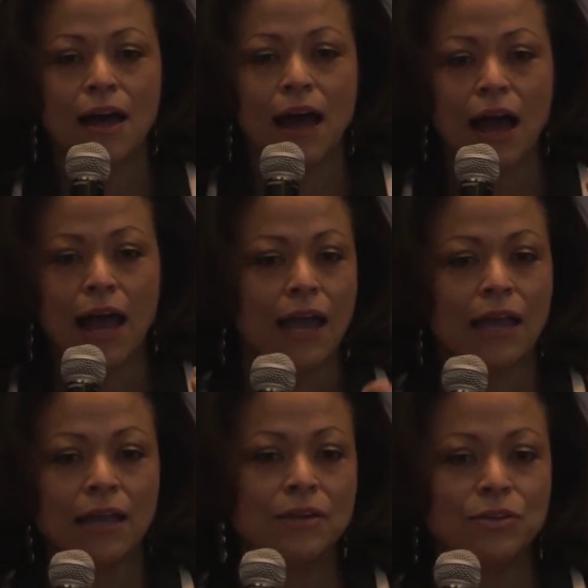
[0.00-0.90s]

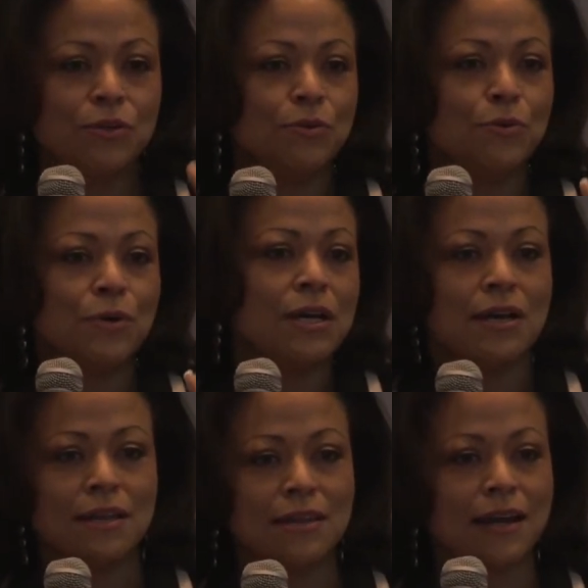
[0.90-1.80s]
I knew
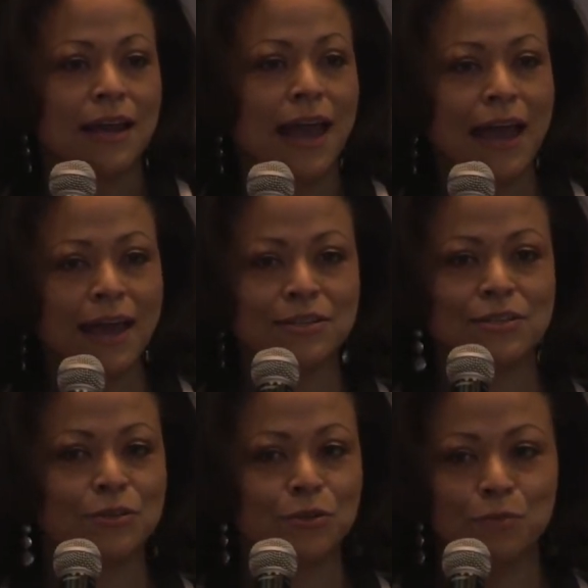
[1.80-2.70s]
that I had
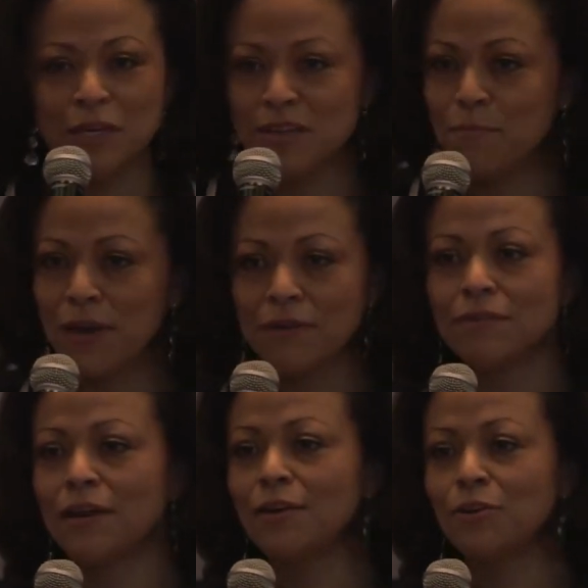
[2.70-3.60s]
to be the
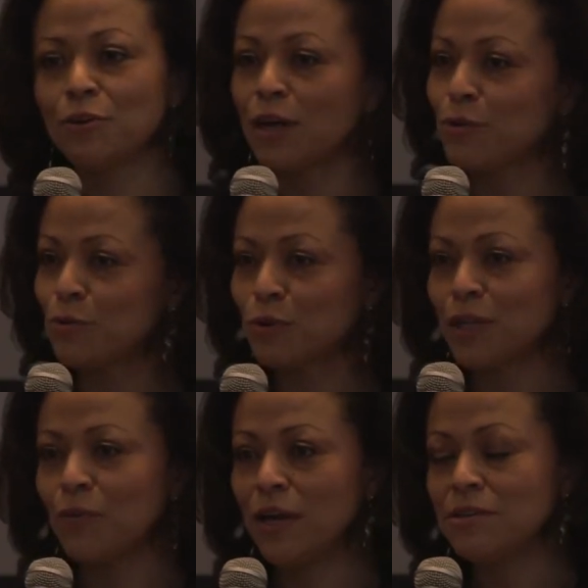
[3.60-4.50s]
best that I could. I was really
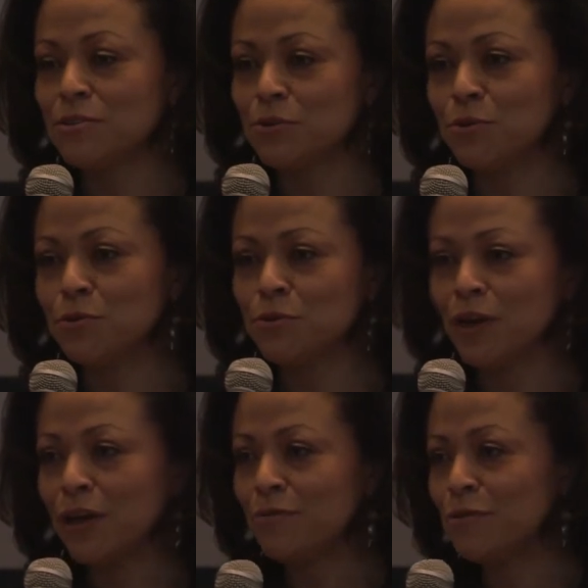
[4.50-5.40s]
great in school, so I
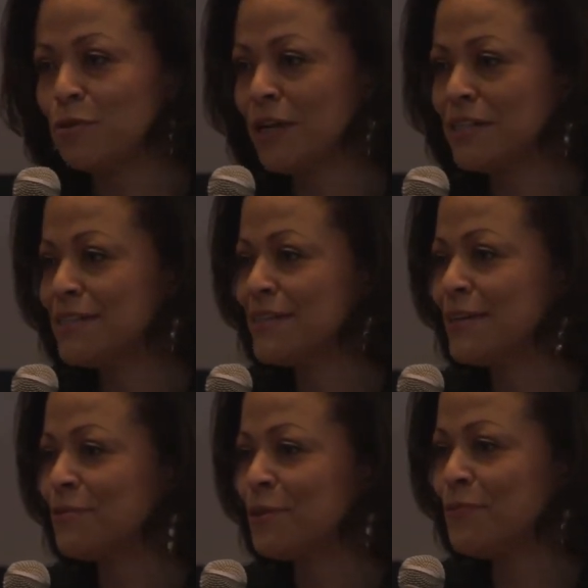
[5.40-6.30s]
got a full ride to
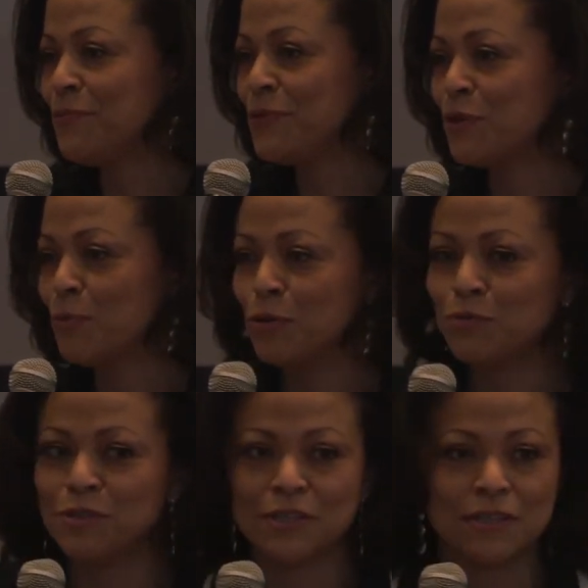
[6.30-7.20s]
Stanford. So I
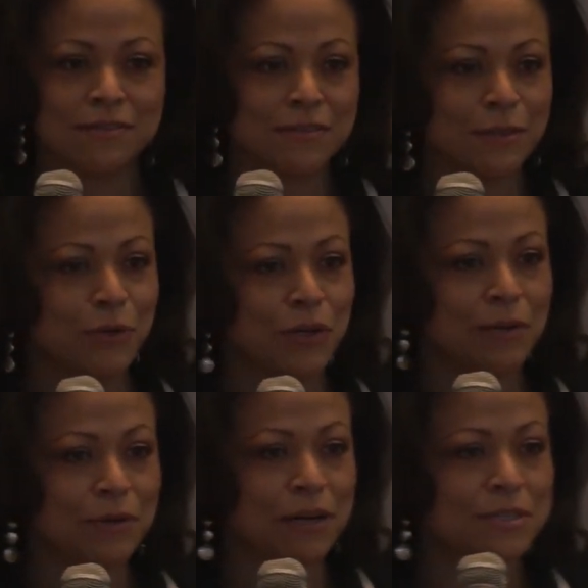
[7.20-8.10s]
moved to this community
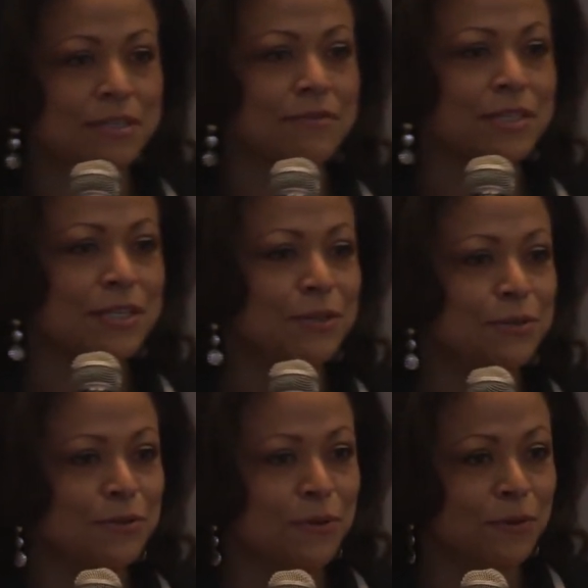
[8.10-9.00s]
when I was 17
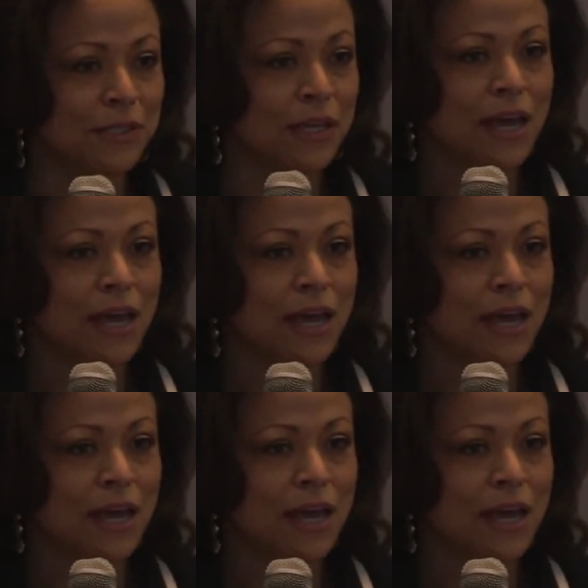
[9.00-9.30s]
years old.